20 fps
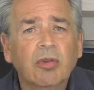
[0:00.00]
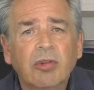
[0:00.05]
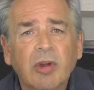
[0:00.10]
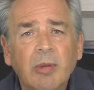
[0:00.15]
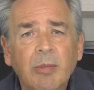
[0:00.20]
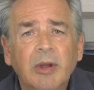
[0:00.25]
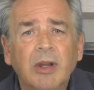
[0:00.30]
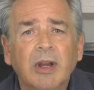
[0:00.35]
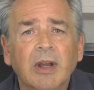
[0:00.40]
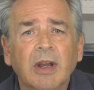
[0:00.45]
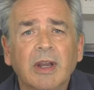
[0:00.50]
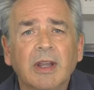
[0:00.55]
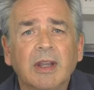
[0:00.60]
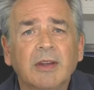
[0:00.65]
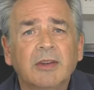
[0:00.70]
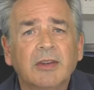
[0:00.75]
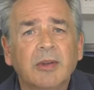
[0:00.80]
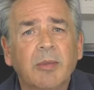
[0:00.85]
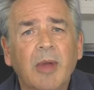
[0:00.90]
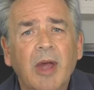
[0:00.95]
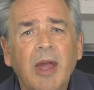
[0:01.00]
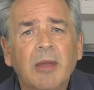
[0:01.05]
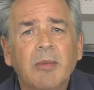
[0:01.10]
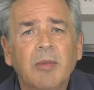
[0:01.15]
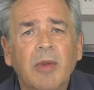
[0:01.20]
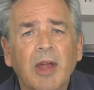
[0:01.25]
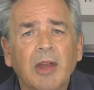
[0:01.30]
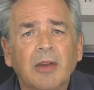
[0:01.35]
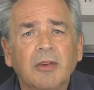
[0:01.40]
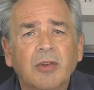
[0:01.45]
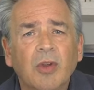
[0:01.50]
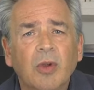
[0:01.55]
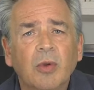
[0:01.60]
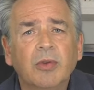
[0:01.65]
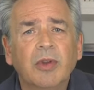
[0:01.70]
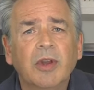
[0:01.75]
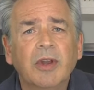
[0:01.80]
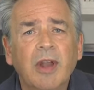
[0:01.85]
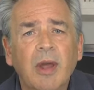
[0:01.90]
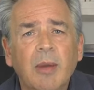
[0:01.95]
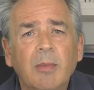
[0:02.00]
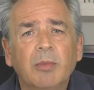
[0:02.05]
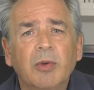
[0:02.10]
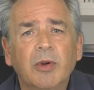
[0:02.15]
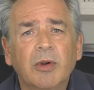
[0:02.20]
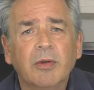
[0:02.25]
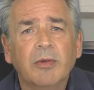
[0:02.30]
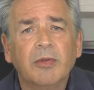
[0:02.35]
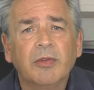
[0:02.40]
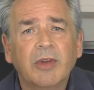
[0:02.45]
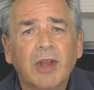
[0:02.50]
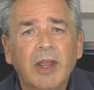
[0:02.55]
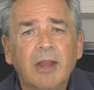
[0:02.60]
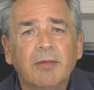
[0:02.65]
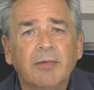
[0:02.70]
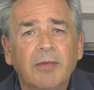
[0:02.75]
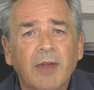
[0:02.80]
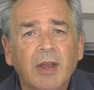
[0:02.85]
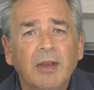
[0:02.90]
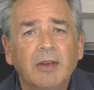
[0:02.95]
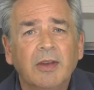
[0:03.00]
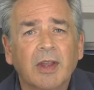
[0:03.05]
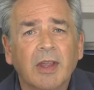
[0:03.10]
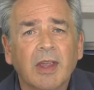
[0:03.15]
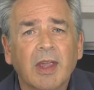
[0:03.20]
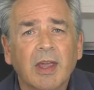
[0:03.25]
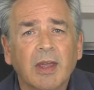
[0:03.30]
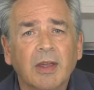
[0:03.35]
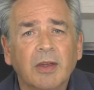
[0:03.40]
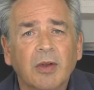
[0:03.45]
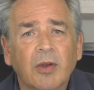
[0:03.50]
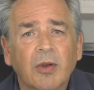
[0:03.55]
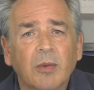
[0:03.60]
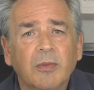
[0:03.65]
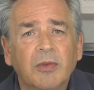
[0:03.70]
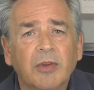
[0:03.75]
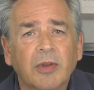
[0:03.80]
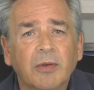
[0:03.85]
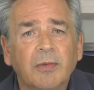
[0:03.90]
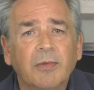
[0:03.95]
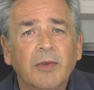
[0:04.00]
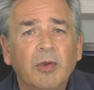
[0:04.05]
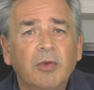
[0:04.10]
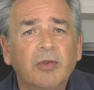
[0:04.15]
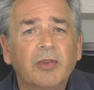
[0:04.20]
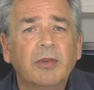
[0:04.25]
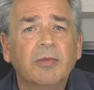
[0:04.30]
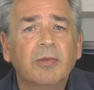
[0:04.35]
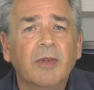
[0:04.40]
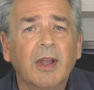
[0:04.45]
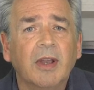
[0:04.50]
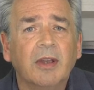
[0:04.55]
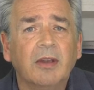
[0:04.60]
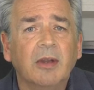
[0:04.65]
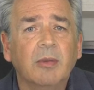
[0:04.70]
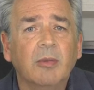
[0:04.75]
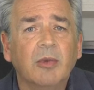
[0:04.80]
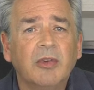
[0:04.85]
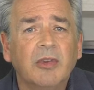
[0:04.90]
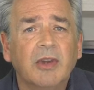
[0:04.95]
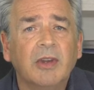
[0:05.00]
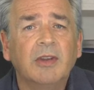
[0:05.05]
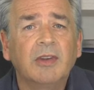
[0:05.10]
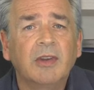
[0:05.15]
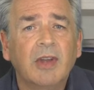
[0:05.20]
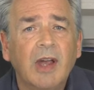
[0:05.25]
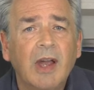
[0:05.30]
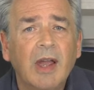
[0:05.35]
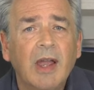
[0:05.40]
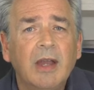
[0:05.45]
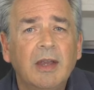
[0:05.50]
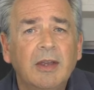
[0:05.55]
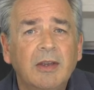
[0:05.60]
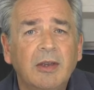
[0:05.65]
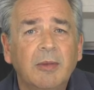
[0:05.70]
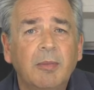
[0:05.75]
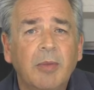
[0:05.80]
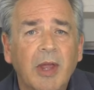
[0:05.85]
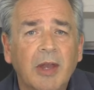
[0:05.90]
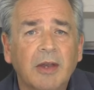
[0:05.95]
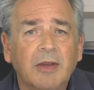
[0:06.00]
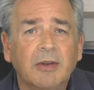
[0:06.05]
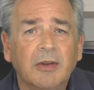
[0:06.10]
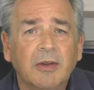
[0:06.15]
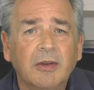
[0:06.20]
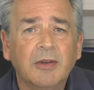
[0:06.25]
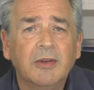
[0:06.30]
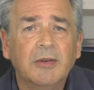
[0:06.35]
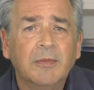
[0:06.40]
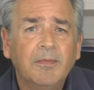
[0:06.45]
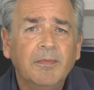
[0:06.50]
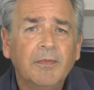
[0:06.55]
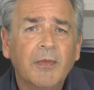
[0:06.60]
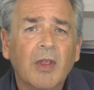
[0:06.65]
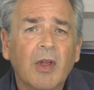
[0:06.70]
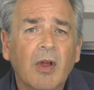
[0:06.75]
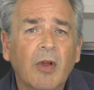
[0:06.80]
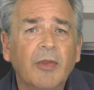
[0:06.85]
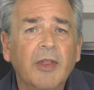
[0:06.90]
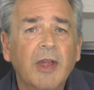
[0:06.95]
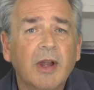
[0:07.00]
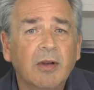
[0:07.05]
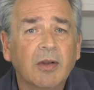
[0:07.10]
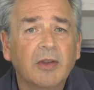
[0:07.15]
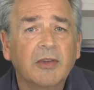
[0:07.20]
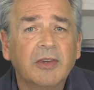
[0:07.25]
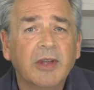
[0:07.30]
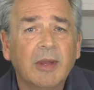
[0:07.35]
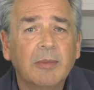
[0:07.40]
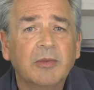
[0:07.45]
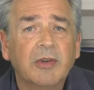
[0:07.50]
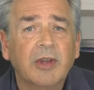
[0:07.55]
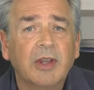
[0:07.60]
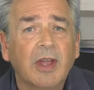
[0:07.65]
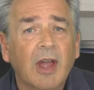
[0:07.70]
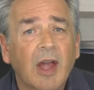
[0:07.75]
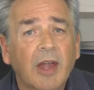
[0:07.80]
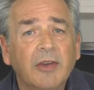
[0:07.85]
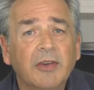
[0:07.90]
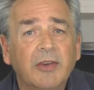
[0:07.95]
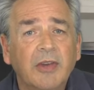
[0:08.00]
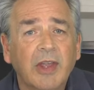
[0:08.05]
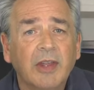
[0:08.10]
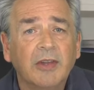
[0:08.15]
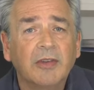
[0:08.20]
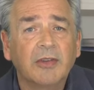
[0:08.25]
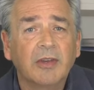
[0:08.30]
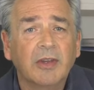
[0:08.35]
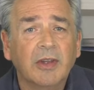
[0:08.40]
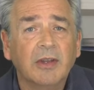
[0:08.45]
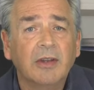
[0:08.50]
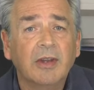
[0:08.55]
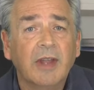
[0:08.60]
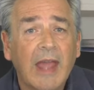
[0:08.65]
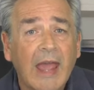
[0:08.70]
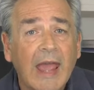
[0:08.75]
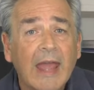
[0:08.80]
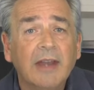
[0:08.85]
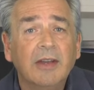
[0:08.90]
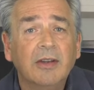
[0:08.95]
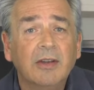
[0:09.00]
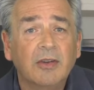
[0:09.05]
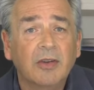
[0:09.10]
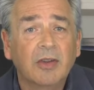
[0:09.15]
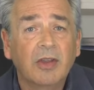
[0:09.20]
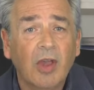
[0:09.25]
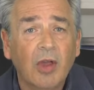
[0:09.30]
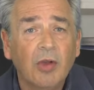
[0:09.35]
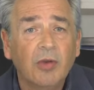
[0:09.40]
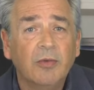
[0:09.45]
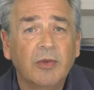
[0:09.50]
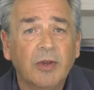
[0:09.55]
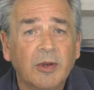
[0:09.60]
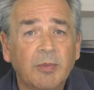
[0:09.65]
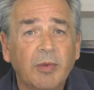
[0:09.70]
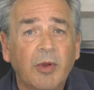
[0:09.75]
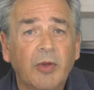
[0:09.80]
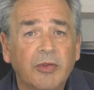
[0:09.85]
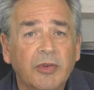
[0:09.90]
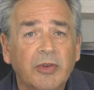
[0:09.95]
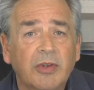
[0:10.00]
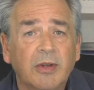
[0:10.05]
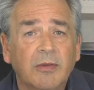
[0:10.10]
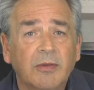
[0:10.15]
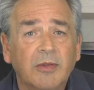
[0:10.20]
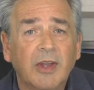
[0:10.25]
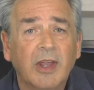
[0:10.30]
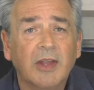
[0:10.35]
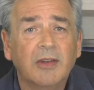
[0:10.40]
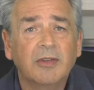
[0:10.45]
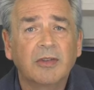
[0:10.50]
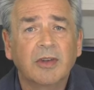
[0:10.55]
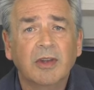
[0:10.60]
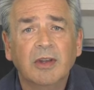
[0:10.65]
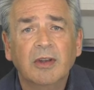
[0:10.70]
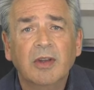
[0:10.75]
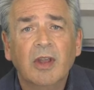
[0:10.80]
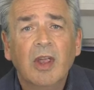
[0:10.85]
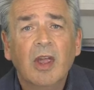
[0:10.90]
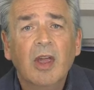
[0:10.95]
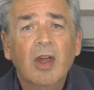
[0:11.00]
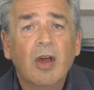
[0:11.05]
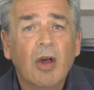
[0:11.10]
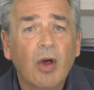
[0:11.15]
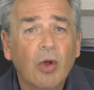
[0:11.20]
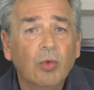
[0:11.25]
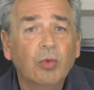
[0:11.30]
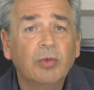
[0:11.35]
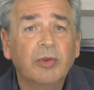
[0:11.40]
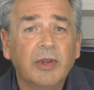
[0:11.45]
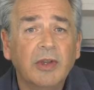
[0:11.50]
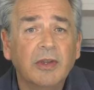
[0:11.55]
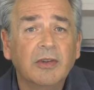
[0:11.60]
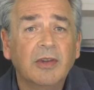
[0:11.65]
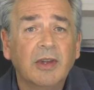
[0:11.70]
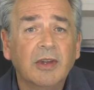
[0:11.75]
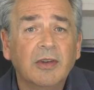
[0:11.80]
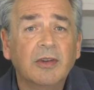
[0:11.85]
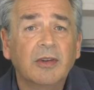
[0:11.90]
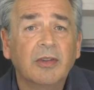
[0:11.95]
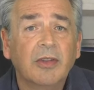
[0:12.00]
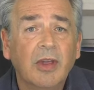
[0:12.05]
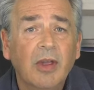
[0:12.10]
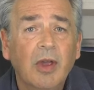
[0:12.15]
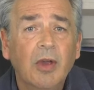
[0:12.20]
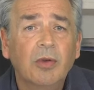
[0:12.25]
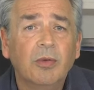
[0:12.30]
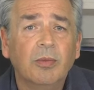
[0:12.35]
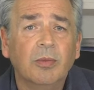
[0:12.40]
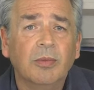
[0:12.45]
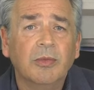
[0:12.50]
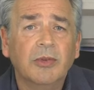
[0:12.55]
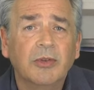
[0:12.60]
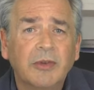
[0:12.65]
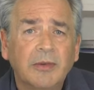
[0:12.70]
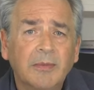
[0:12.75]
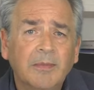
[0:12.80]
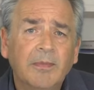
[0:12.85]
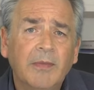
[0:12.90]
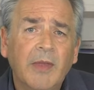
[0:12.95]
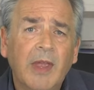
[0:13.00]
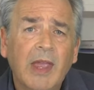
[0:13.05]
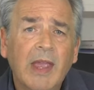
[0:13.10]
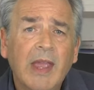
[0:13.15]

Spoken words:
criminally, to my mind, told a number of state-funded care homes that future funding was entirely dependent on their accepting untested and COVID-positive tested oldies into the homes.